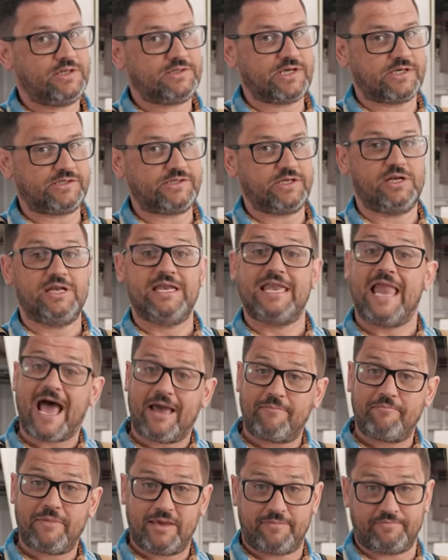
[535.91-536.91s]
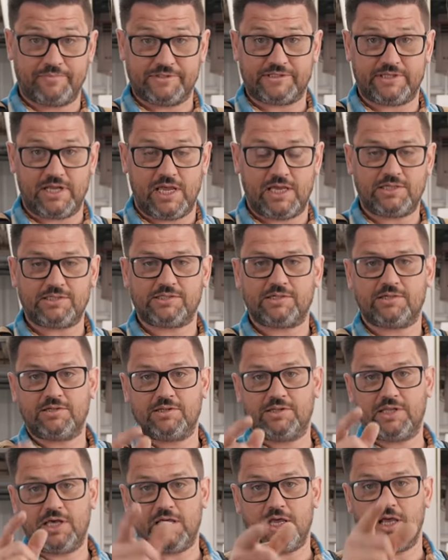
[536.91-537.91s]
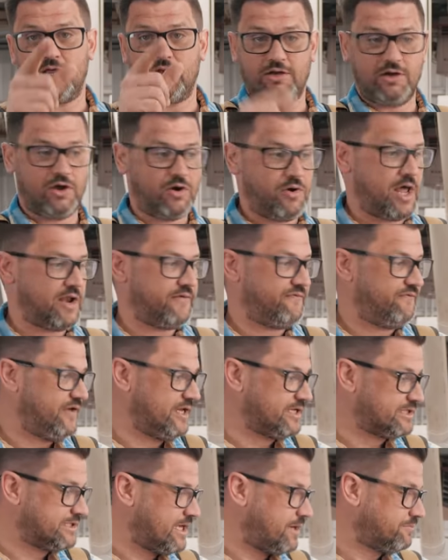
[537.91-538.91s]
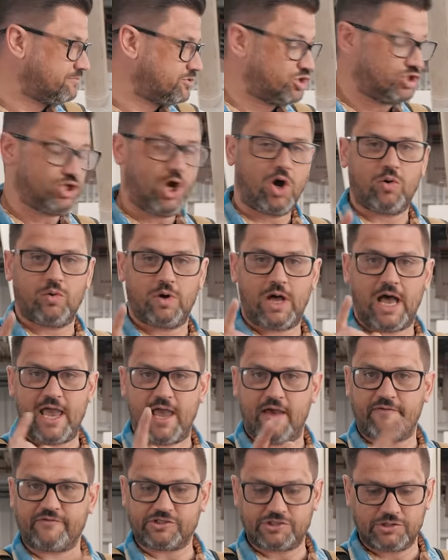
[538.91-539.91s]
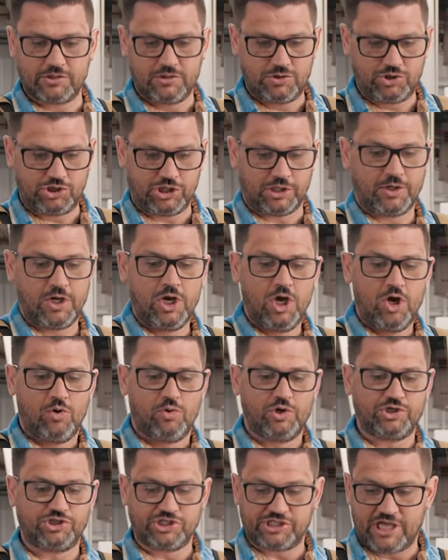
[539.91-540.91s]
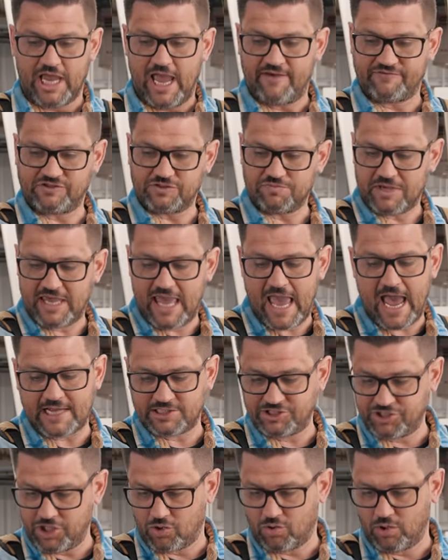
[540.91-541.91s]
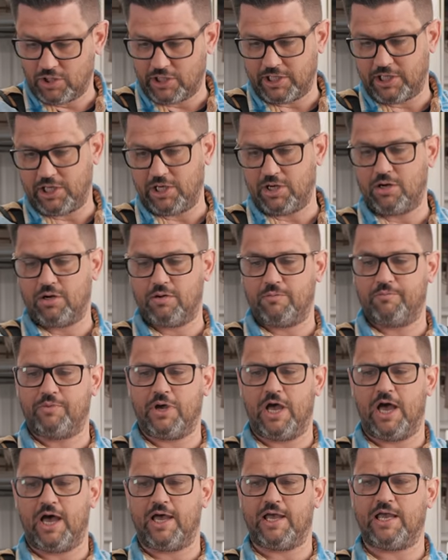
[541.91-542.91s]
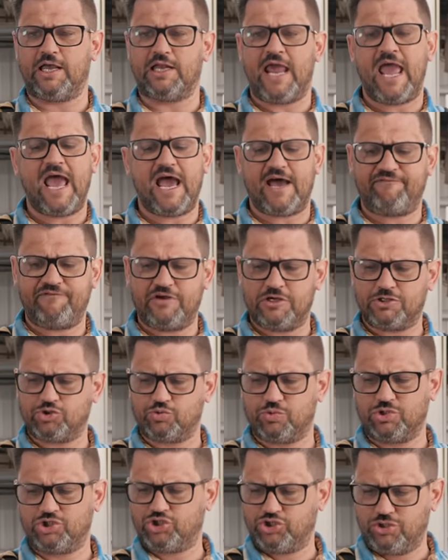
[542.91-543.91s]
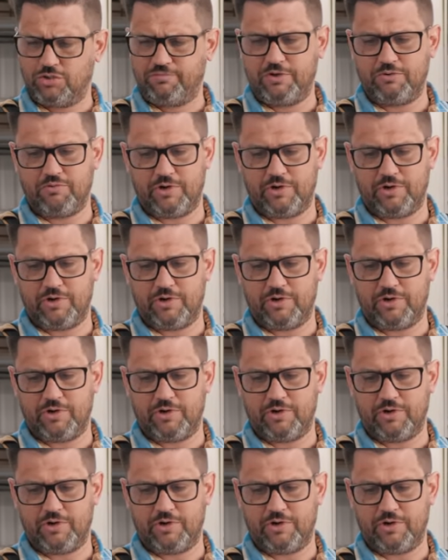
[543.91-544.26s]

doesn't not make mistakes. They know how to fix them. So I have a solution, which is I have some cast acrylic here uh, in half inch, which should be